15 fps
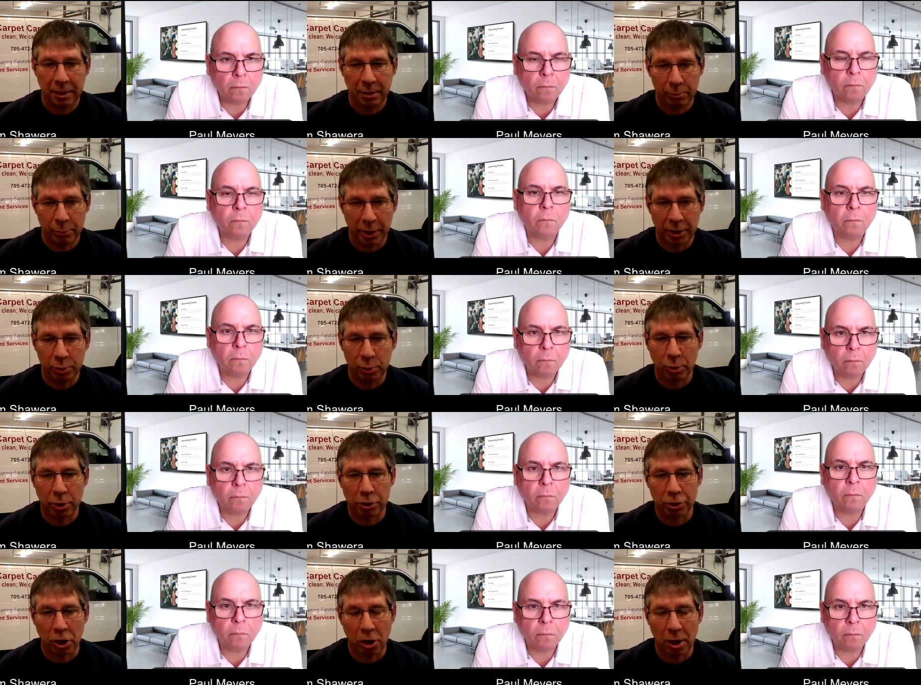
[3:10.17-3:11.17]
Speaker 1: bring it to our
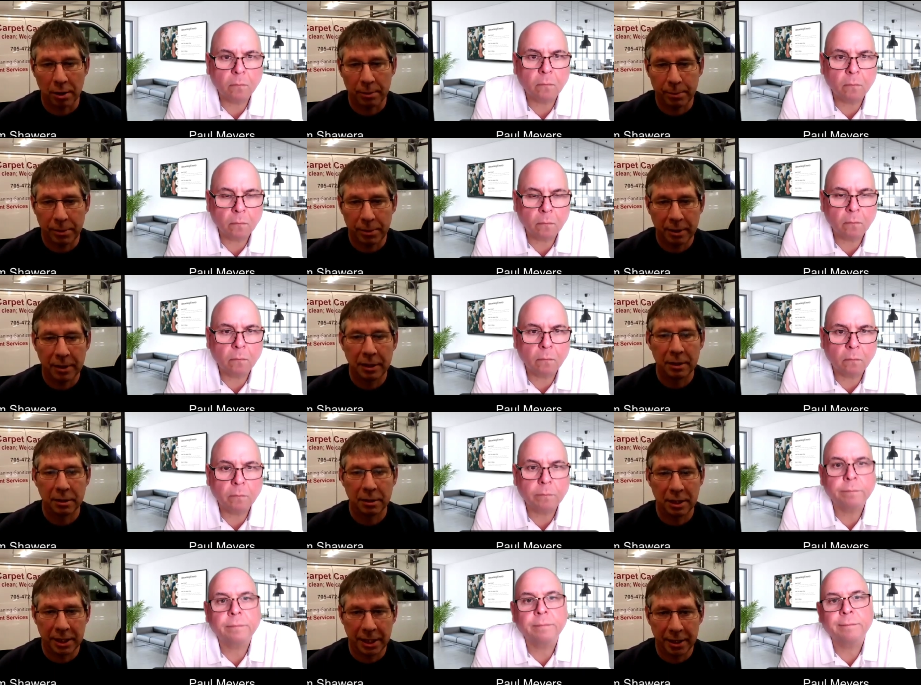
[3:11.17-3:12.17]
shop,
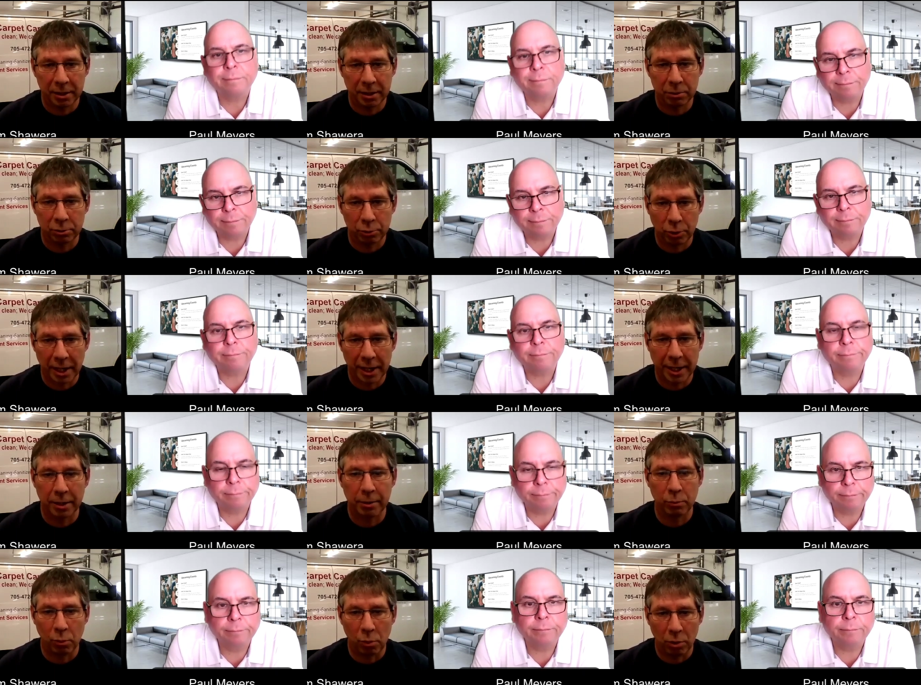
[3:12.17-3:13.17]
clean it, dry it,
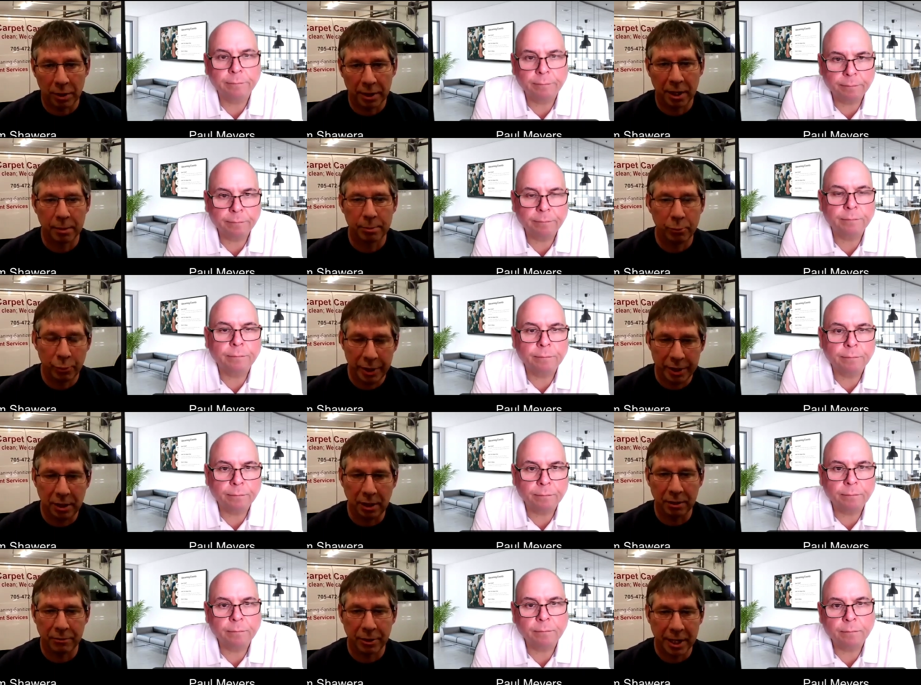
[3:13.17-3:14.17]
roll it up,
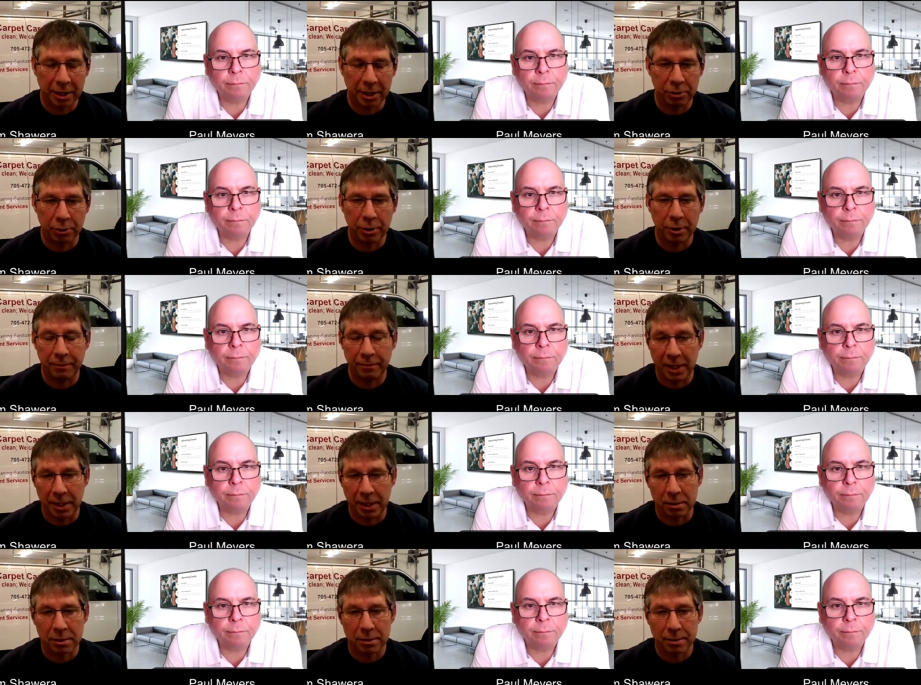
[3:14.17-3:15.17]
re-deliver it at your.
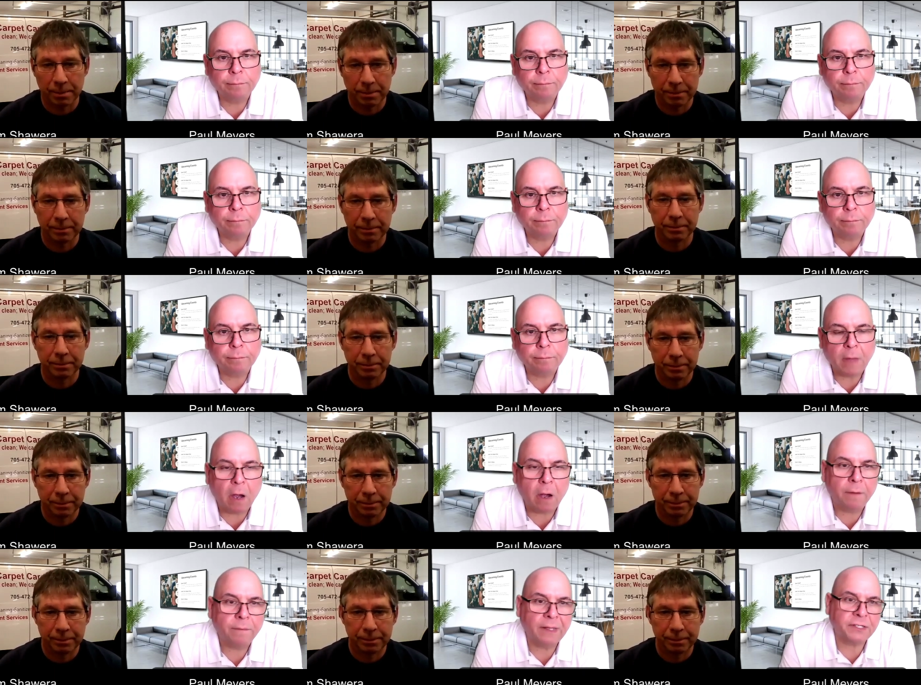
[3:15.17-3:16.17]

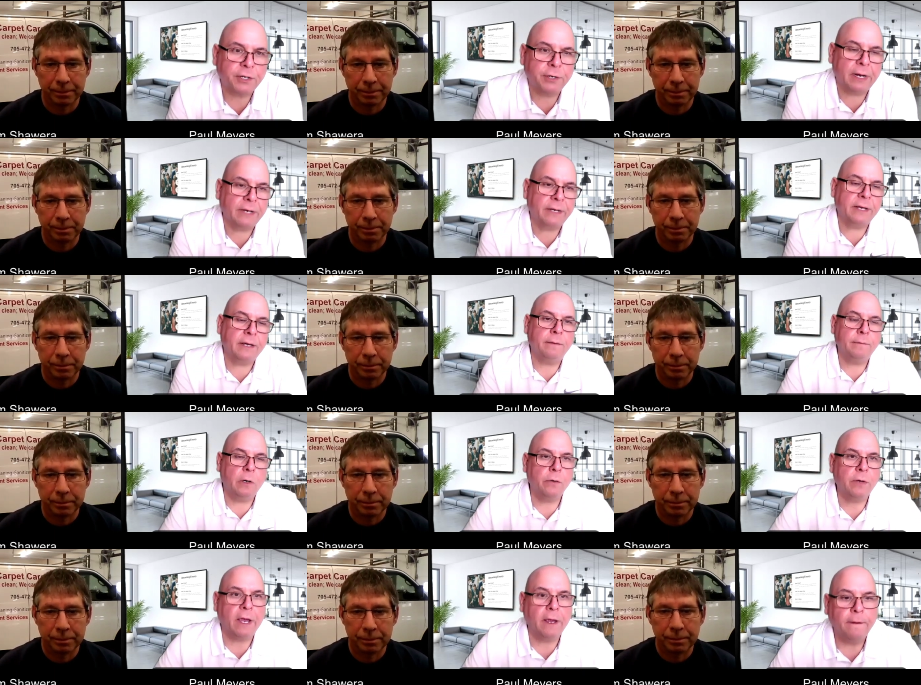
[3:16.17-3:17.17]
Speaker 2: No, oh, that's a good idea.
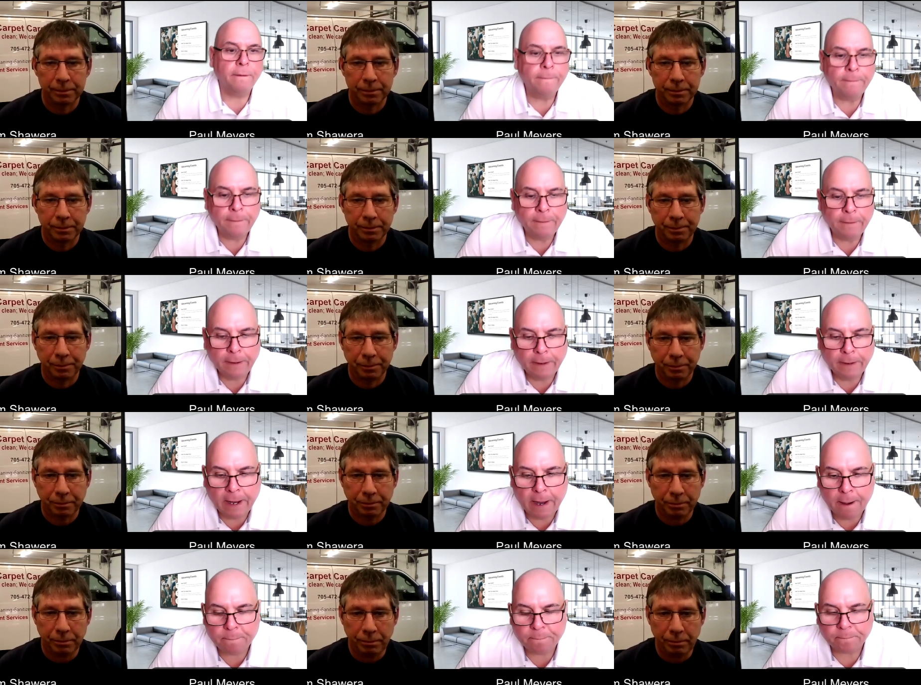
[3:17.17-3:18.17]
Okay.
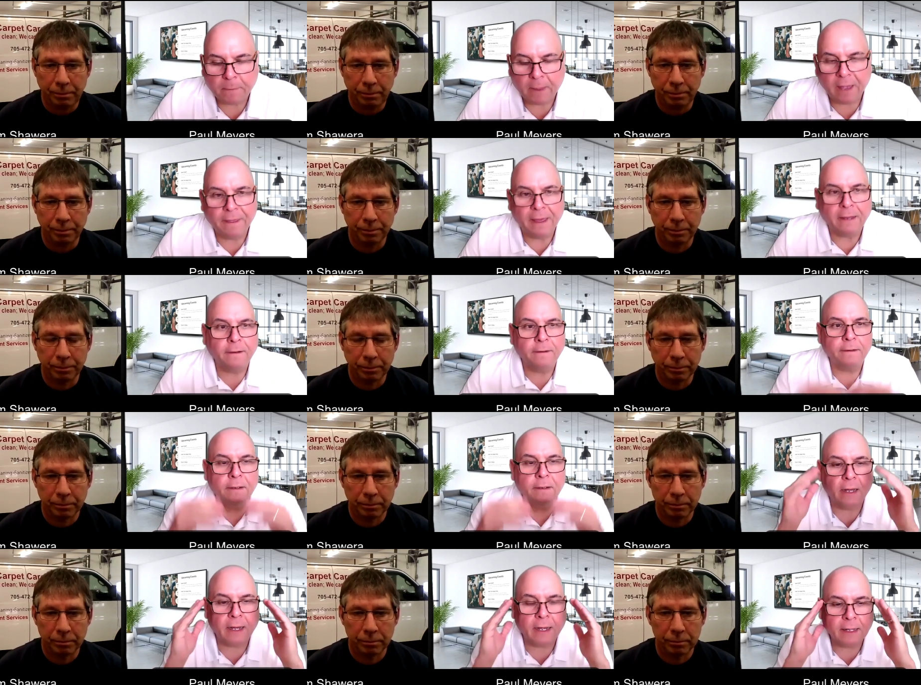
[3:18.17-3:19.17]
Um, and then,
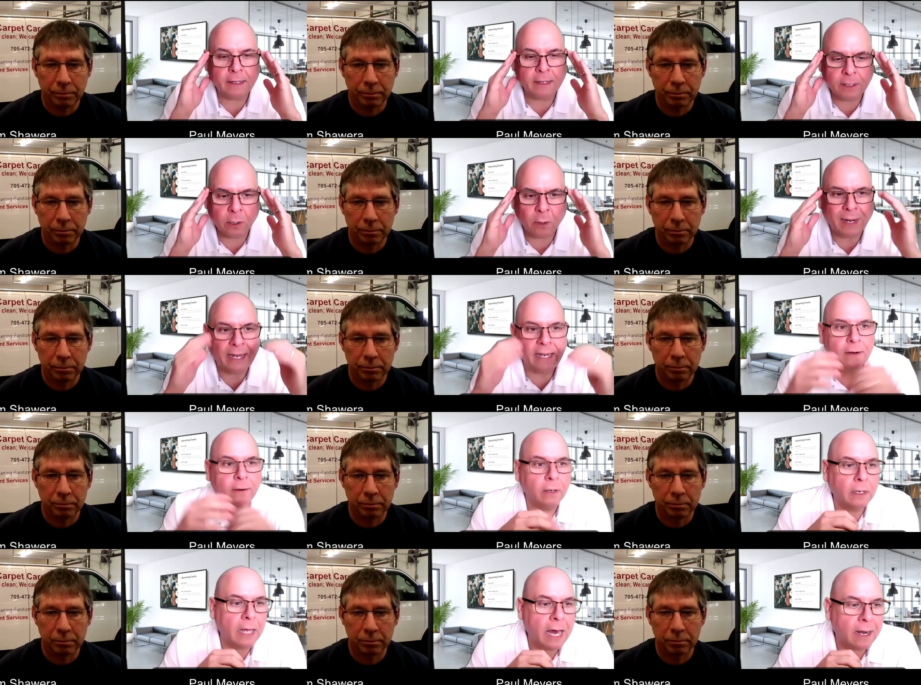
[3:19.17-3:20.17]
you know, I hear a
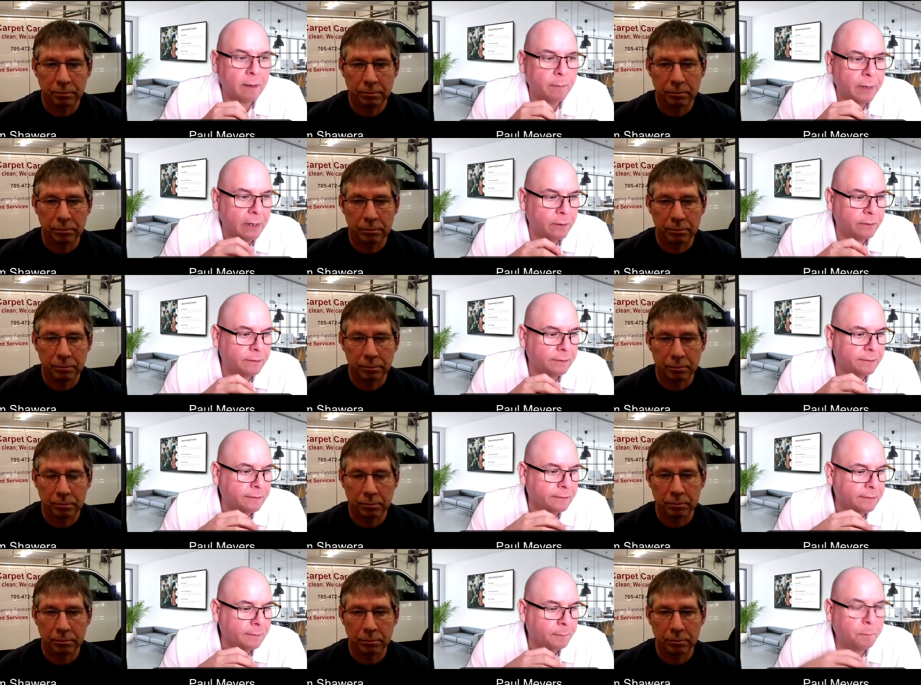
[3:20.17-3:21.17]
lot about
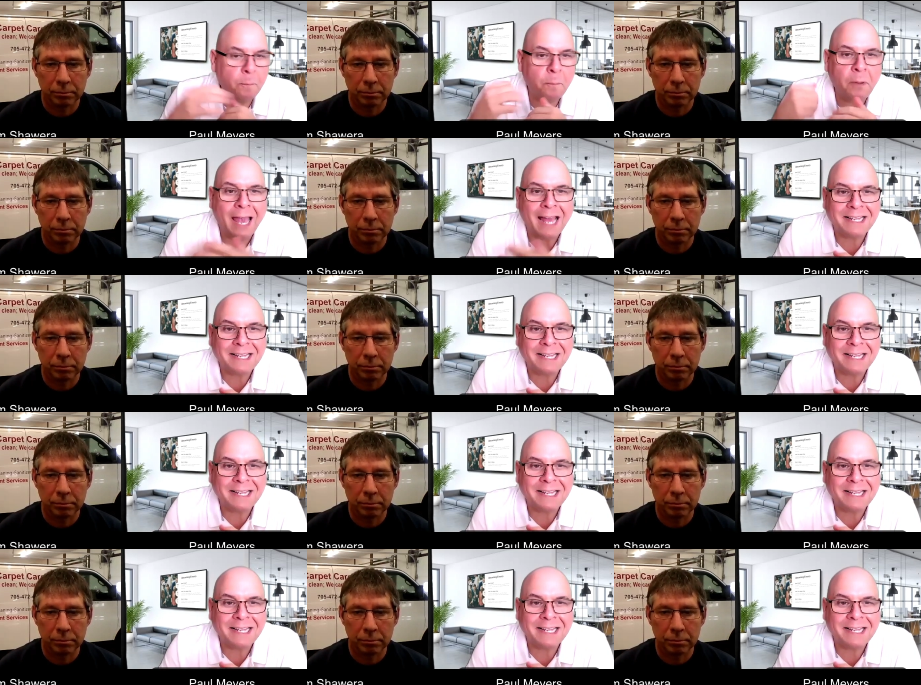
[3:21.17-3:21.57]
pet